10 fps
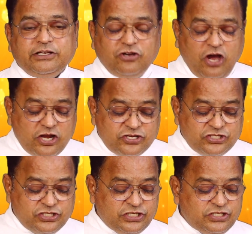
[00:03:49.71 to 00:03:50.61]

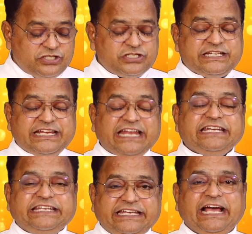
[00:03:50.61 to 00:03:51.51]
Conscience
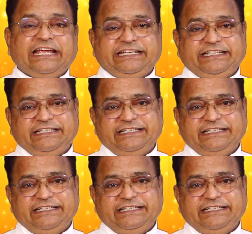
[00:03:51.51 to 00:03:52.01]
can die.